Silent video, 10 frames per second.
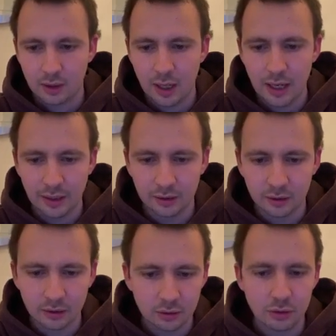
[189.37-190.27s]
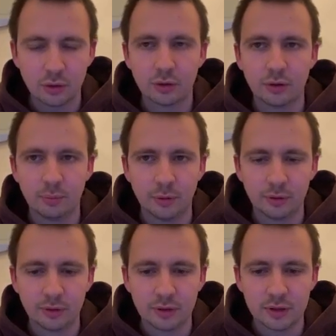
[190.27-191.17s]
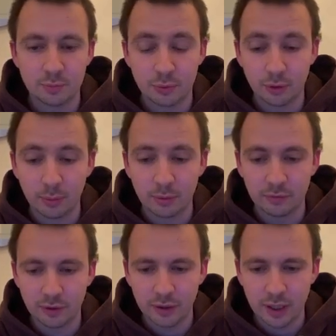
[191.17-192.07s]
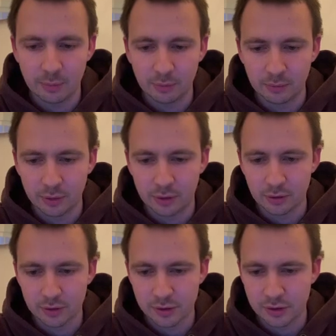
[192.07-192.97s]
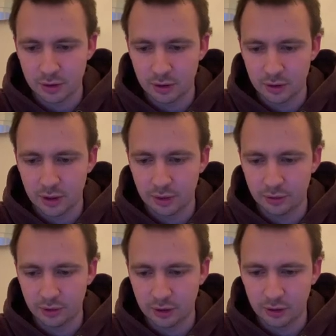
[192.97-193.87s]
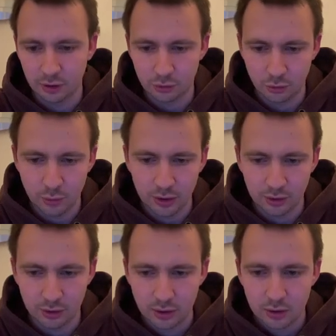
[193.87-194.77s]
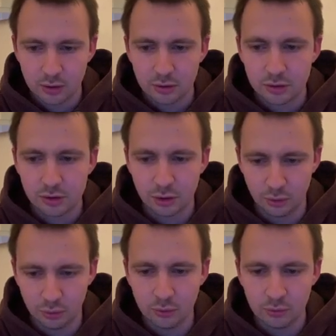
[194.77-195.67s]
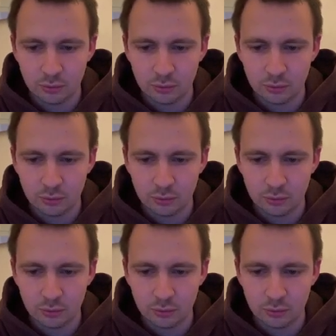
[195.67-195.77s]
And your opponent is probably very happy because now they can take your queen. So